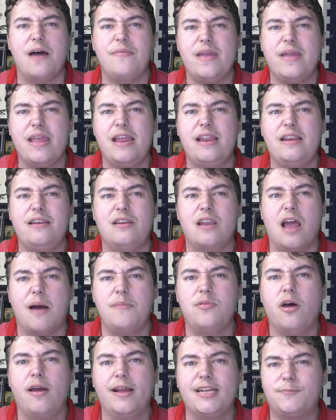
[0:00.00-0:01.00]
mean,
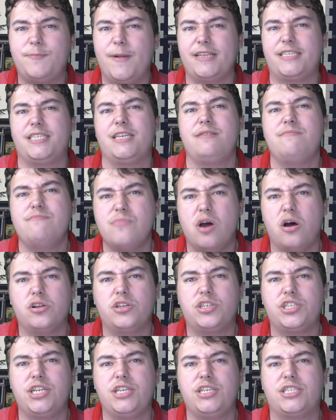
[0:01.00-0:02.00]
I'm not expecting
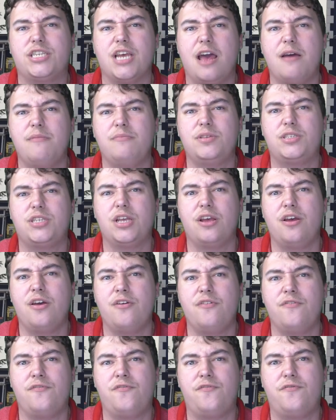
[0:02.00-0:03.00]
much in terms
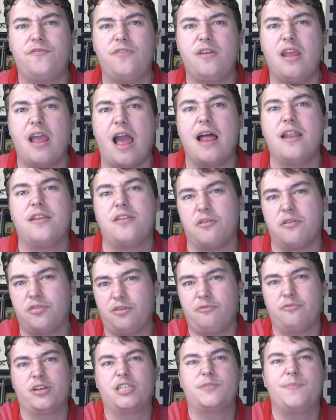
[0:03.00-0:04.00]
of, I don't
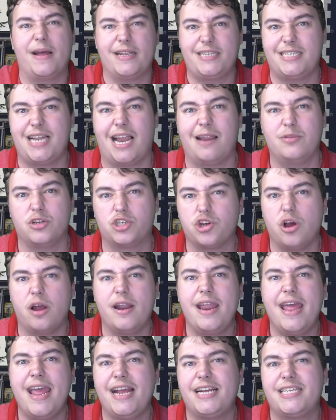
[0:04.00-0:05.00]
think we're expecting
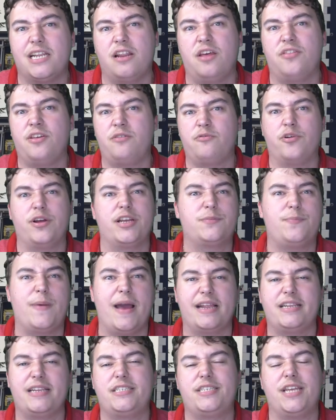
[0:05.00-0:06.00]
animatronics, I don't think we're
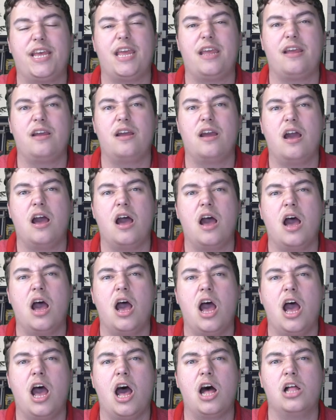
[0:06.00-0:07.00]
expecting
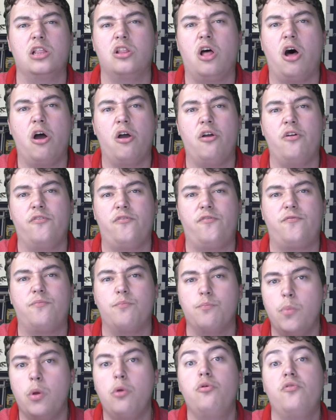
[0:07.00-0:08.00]
a lot of
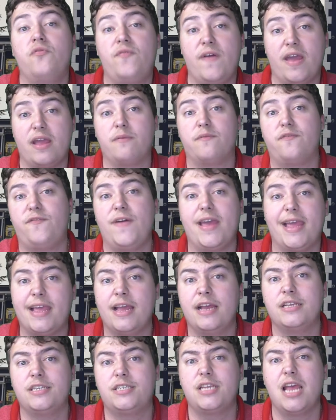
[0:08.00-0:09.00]
moving
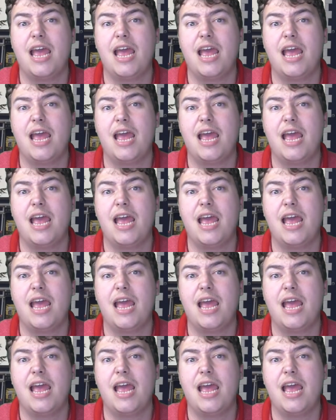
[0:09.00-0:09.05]
figures.